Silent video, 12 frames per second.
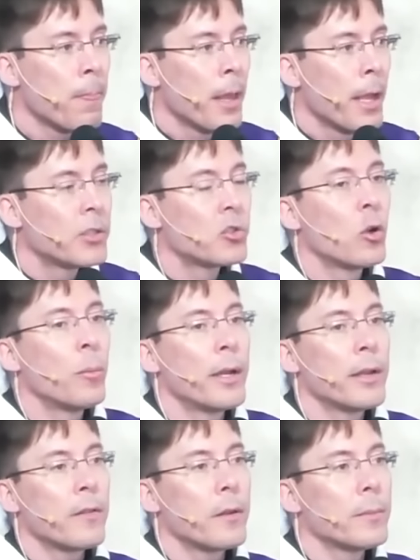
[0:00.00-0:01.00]
And so
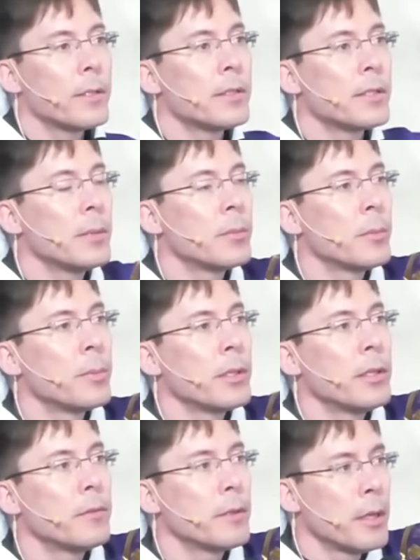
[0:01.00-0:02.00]
many of them didn't seem to
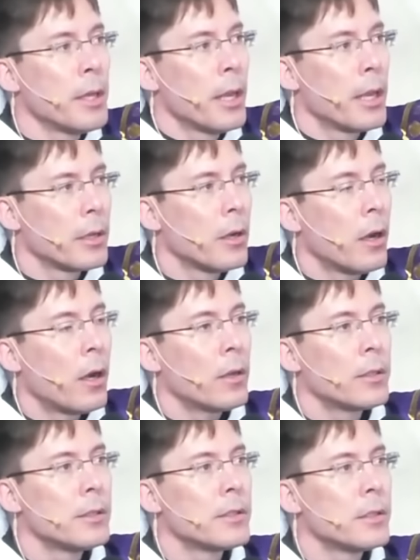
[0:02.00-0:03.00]
believe in, in
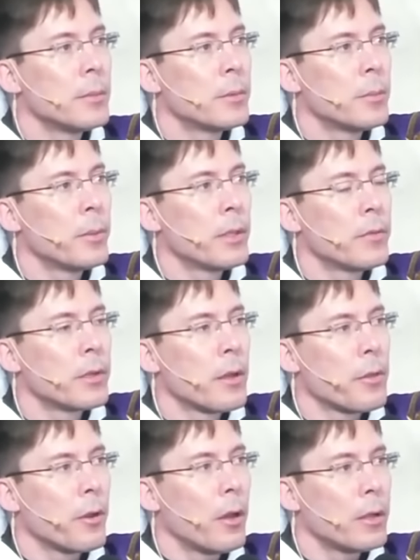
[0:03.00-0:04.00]
God, didn't seem to believe in
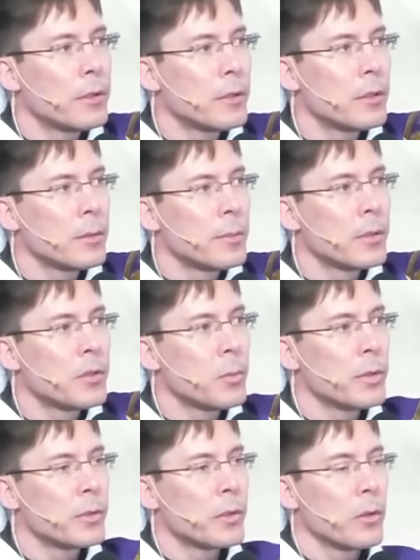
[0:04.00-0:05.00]
Catholicism,
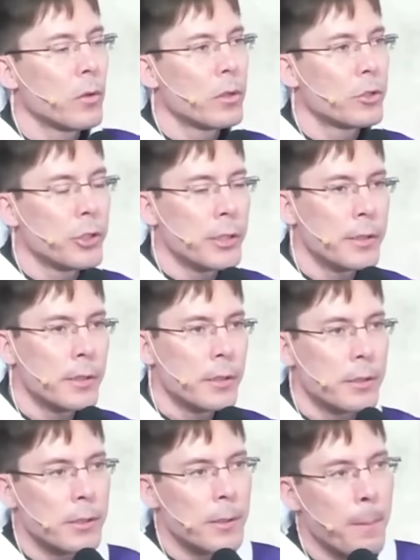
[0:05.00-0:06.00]
dismissed the Lord
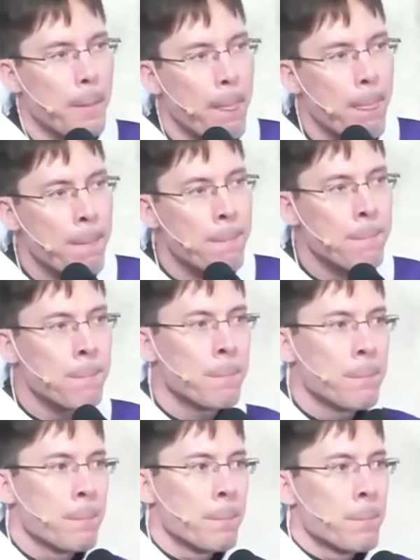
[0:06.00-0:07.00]
Jesus.
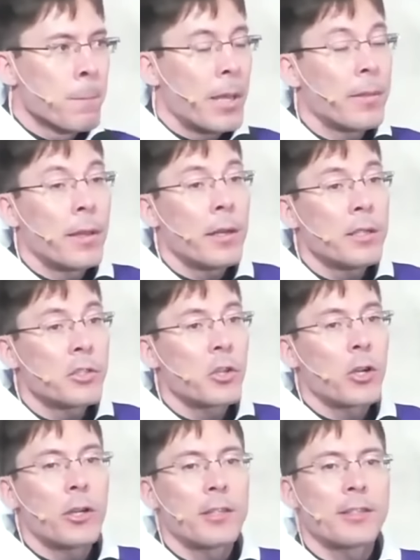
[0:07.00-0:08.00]
And then I
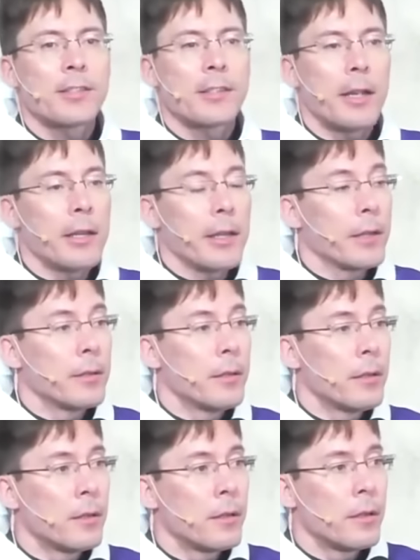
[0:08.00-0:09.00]
started studying
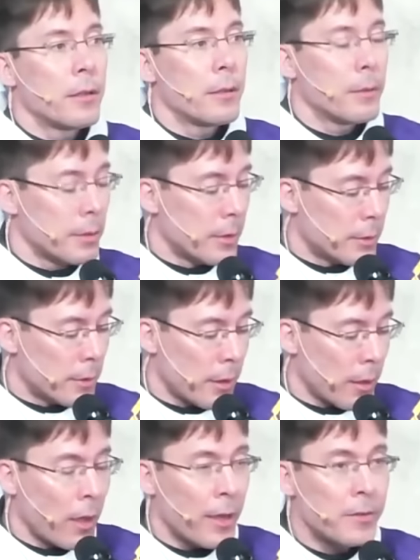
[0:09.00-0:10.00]
the
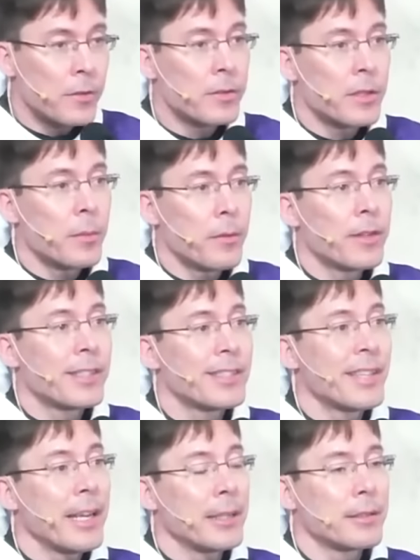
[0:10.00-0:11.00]
lives of some of the
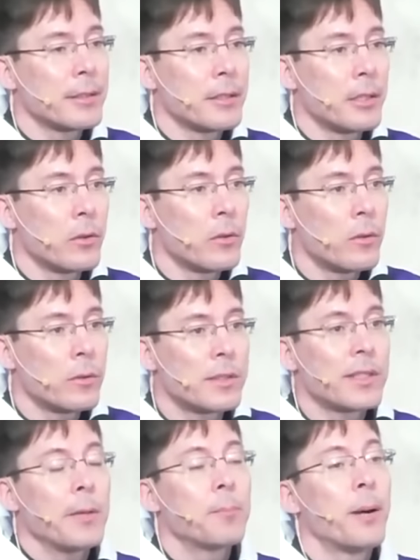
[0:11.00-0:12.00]
saints, you know,
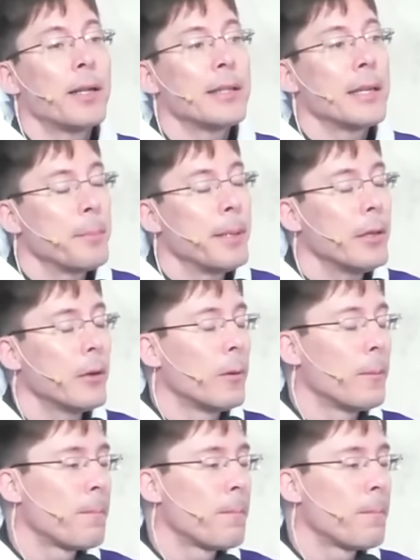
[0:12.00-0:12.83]
Saint Padre Pio,